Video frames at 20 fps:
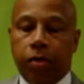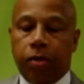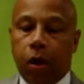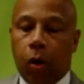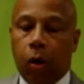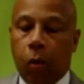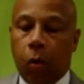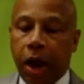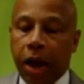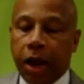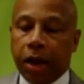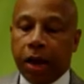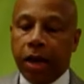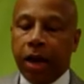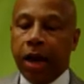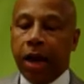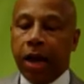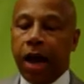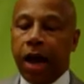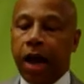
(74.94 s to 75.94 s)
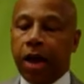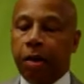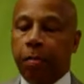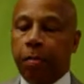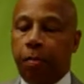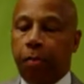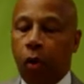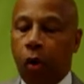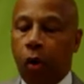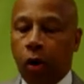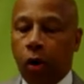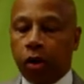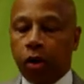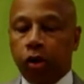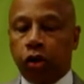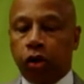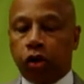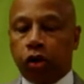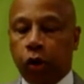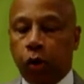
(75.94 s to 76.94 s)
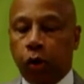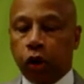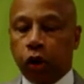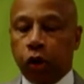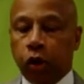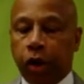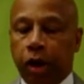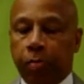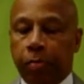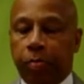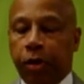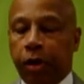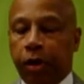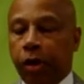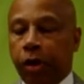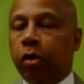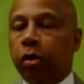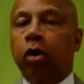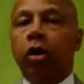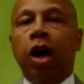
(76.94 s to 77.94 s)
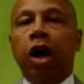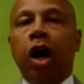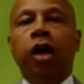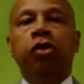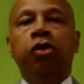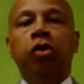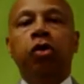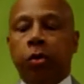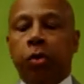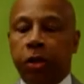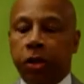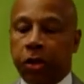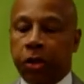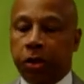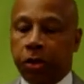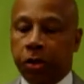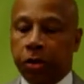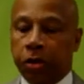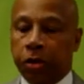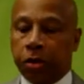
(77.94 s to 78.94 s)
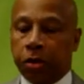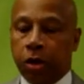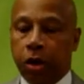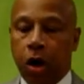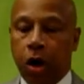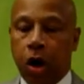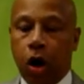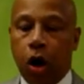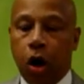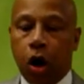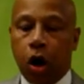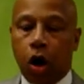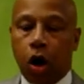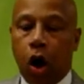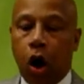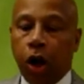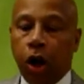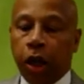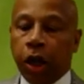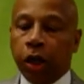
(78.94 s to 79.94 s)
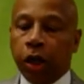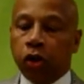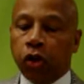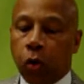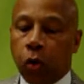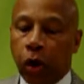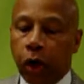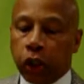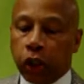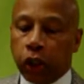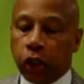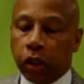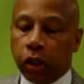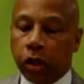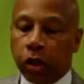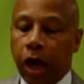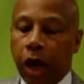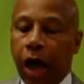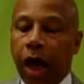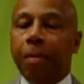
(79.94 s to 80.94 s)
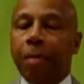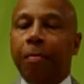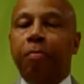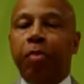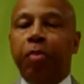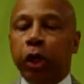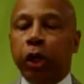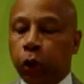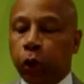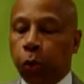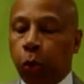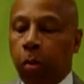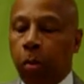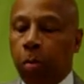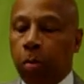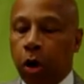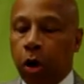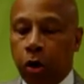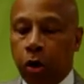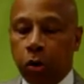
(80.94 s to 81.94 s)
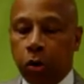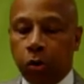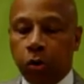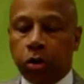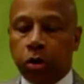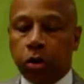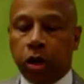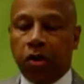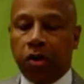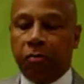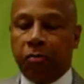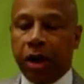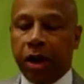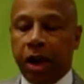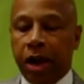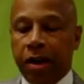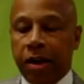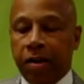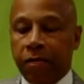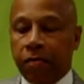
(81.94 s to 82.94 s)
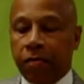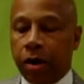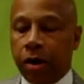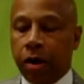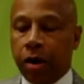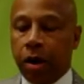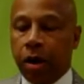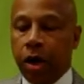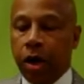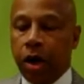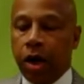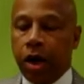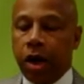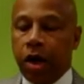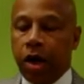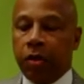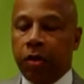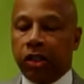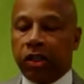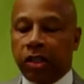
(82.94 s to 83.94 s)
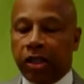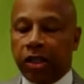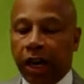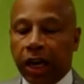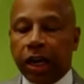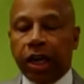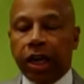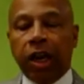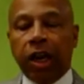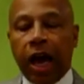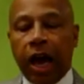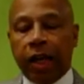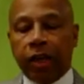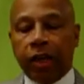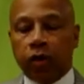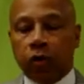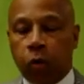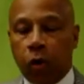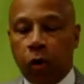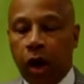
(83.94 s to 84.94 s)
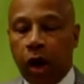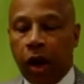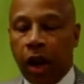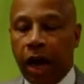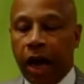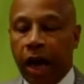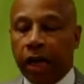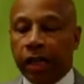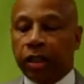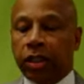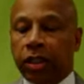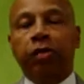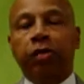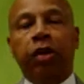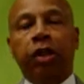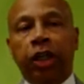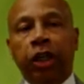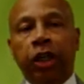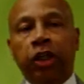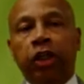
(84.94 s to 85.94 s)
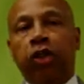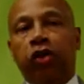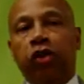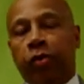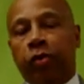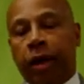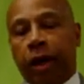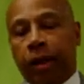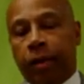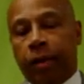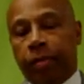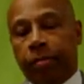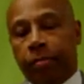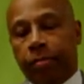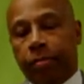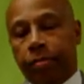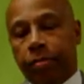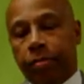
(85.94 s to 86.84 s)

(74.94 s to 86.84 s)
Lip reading: the awakening had important social and political consequences, calling into question habitual modes of behavior in the secular as well as the religious realm.